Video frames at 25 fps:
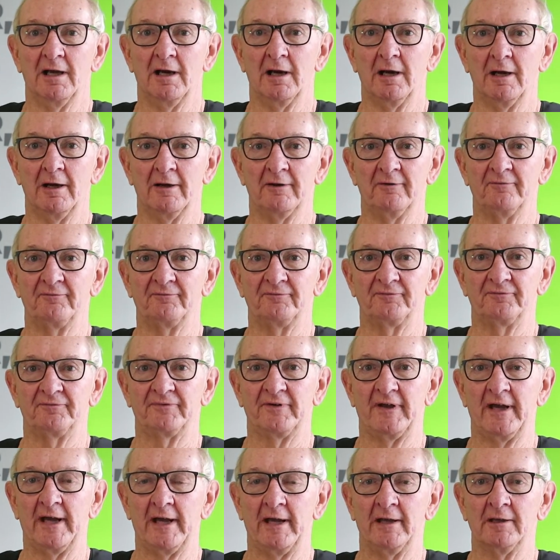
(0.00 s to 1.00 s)

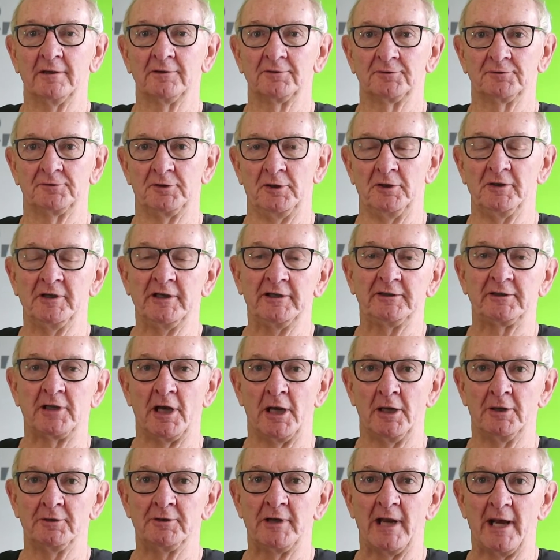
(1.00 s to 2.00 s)
I've certainly
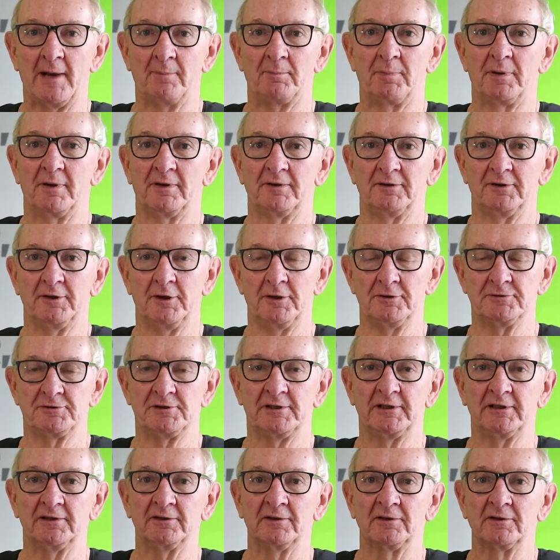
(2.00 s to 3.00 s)
toned up
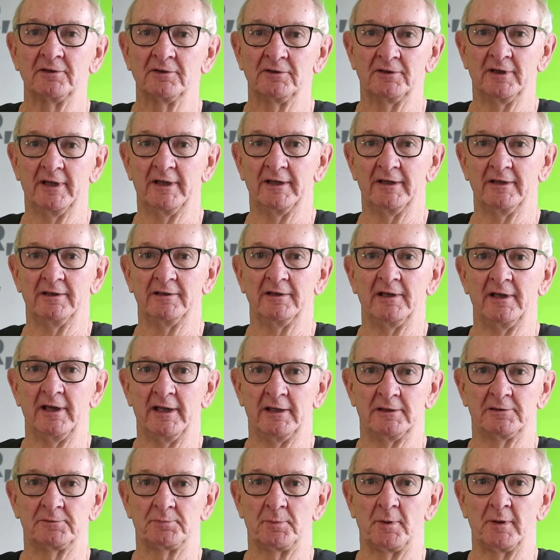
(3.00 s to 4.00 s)
using the
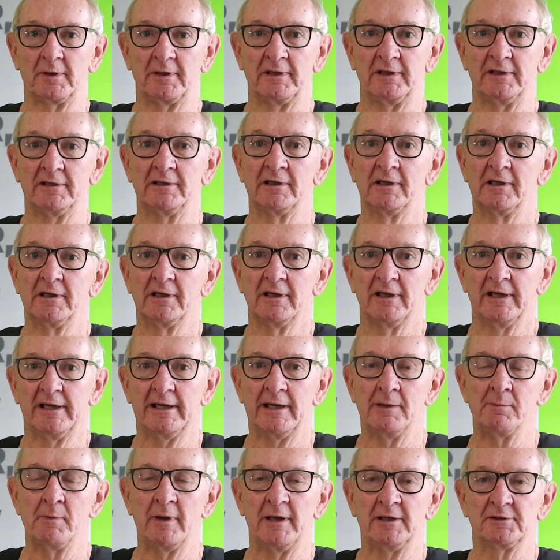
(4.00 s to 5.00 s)
XBody
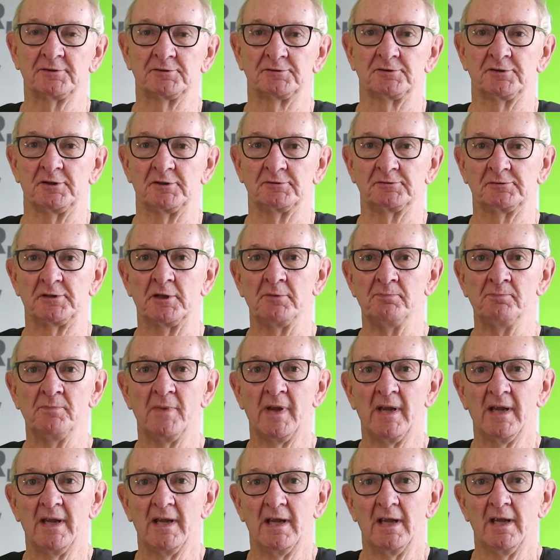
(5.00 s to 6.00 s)
EMS system.
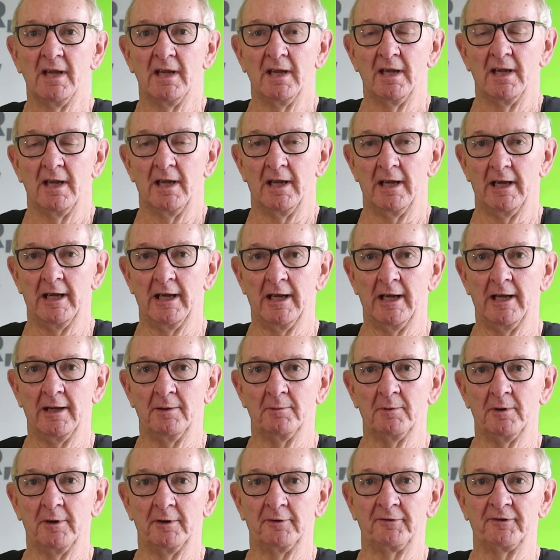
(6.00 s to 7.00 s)

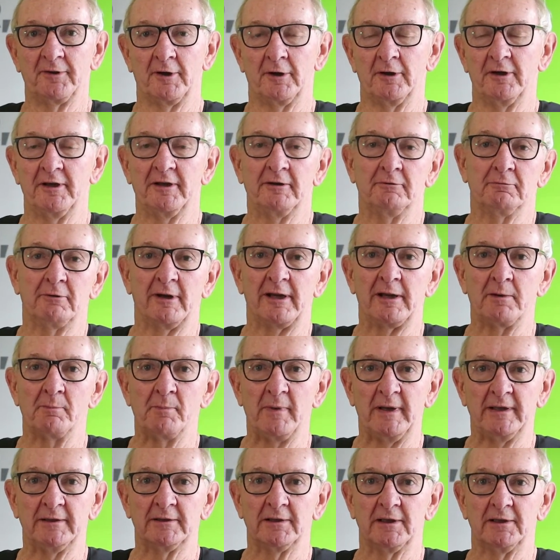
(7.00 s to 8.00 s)
I thoroughly
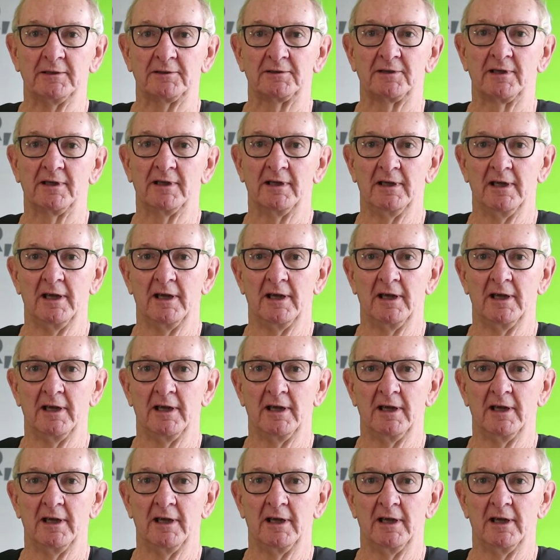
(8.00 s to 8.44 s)
recommend it.